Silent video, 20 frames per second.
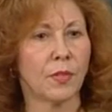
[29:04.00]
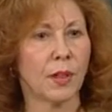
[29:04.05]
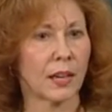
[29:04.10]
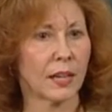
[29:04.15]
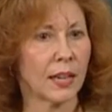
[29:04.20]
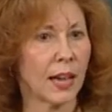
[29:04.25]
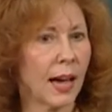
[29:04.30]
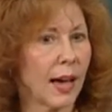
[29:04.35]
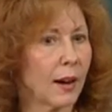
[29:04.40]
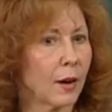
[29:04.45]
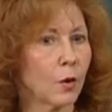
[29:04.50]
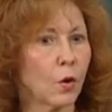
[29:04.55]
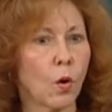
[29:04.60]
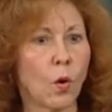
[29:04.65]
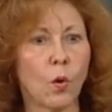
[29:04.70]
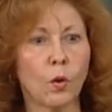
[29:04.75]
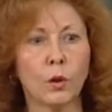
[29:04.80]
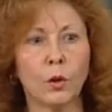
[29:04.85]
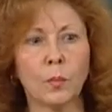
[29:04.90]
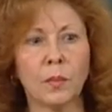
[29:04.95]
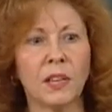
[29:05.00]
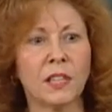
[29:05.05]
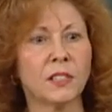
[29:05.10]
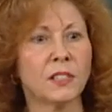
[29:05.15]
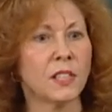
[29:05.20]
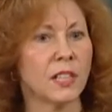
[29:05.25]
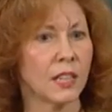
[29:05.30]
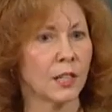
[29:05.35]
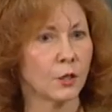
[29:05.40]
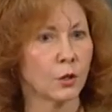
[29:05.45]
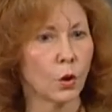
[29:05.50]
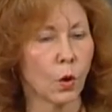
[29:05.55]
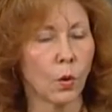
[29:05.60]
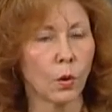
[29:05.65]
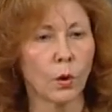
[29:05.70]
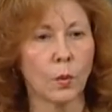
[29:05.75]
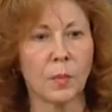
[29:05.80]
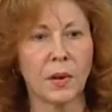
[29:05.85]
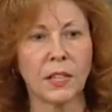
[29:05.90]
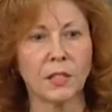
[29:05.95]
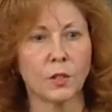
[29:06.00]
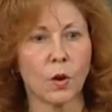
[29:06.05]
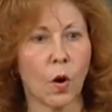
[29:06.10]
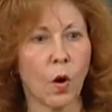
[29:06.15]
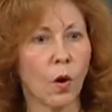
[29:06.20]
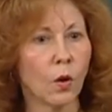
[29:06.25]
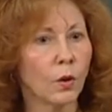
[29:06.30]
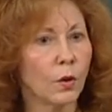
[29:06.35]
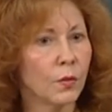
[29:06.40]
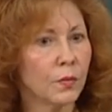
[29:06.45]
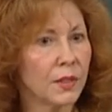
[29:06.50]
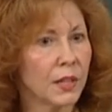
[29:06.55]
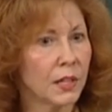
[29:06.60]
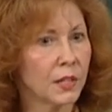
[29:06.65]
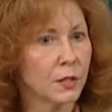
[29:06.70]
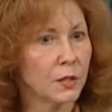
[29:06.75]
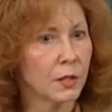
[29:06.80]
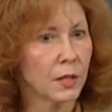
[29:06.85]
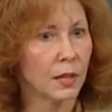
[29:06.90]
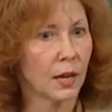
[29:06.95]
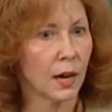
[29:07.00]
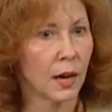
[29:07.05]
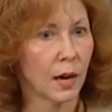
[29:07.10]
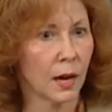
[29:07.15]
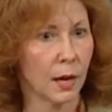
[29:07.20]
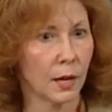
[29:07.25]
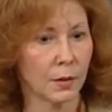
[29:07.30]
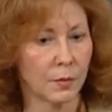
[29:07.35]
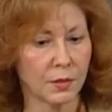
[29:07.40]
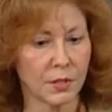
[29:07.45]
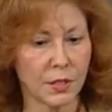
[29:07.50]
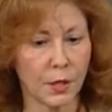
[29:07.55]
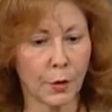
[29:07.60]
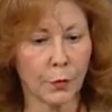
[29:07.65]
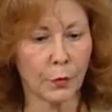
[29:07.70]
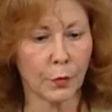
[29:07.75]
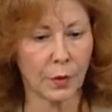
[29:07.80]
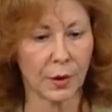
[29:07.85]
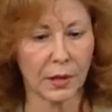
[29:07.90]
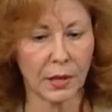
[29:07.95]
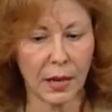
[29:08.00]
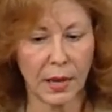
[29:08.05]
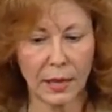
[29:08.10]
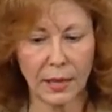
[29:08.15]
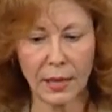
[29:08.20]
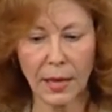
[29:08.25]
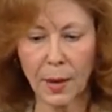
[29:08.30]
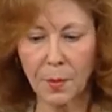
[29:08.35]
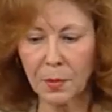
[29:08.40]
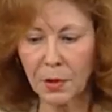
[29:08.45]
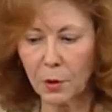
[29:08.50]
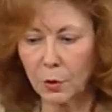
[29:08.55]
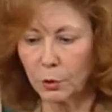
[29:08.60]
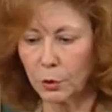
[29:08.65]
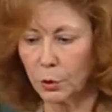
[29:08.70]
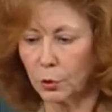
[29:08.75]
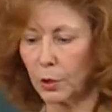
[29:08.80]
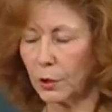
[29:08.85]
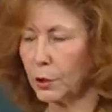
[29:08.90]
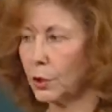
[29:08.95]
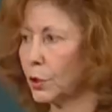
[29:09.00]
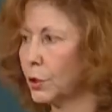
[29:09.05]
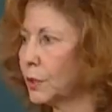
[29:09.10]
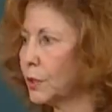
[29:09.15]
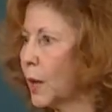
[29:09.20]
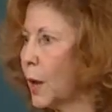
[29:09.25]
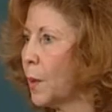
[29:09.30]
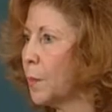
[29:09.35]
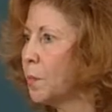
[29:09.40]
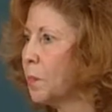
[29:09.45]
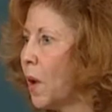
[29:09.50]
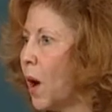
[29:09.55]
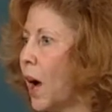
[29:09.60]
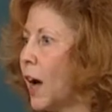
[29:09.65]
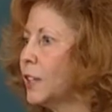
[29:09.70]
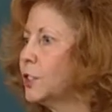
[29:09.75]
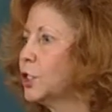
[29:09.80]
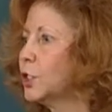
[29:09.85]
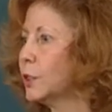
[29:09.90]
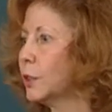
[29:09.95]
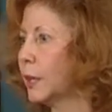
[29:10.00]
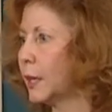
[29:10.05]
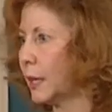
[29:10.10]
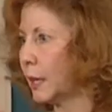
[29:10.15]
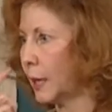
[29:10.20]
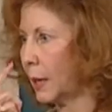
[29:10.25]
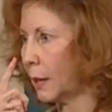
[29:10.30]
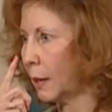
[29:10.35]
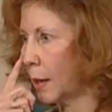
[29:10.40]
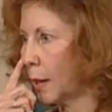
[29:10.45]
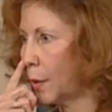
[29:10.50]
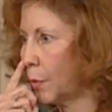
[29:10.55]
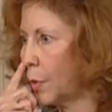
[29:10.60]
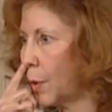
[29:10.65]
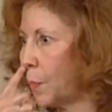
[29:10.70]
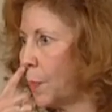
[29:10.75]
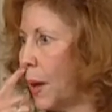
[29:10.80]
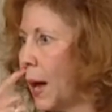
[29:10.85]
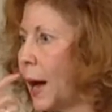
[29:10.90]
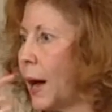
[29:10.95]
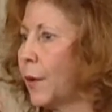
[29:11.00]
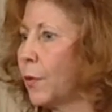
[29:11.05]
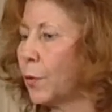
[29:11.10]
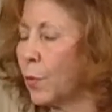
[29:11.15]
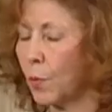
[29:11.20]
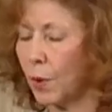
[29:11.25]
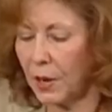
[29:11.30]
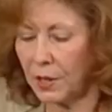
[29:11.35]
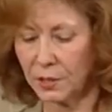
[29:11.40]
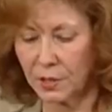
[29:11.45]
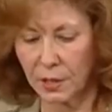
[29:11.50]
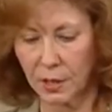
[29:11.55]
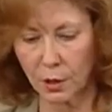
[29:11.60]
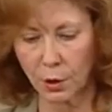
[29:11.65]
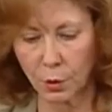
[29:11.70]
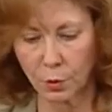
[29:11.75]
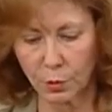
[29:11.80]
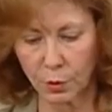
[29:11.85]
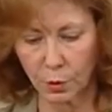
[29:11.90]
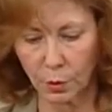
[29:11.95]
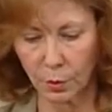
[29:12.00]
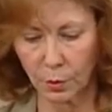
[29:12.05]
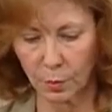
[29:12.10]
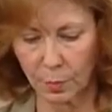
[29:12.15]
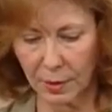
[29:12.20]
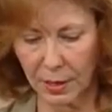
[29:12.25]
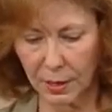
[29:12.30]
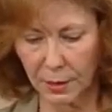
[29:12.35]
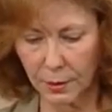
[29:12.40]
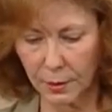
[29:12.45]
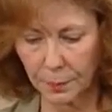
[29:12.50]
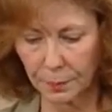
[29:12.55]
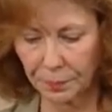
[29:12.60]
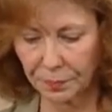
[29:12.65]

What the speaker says: the catecholamines, the indolamines, all of these different chemical structures modulating the pathways that use glutamate.